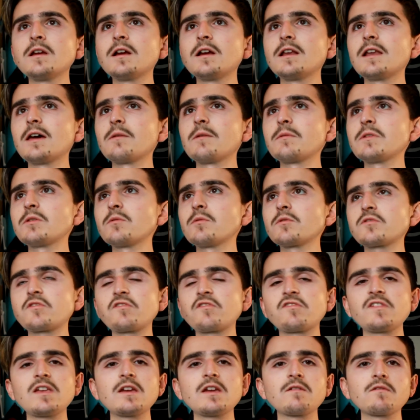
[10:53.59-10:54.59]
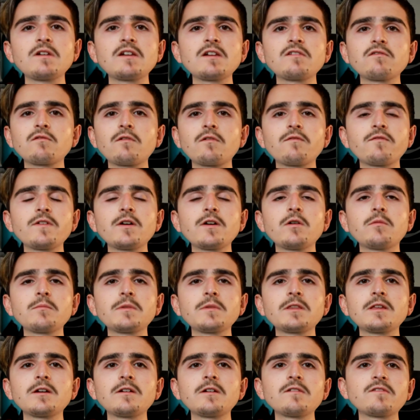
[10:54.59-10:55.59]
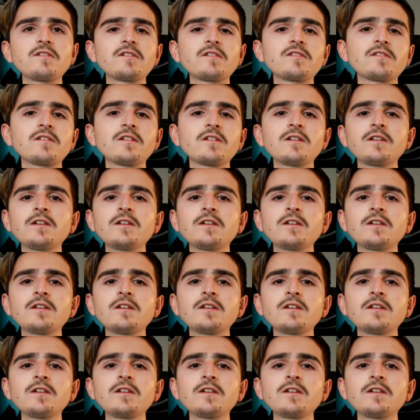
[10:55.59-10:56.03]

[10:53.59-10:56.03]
like when you watch a series or a film, you know, it's just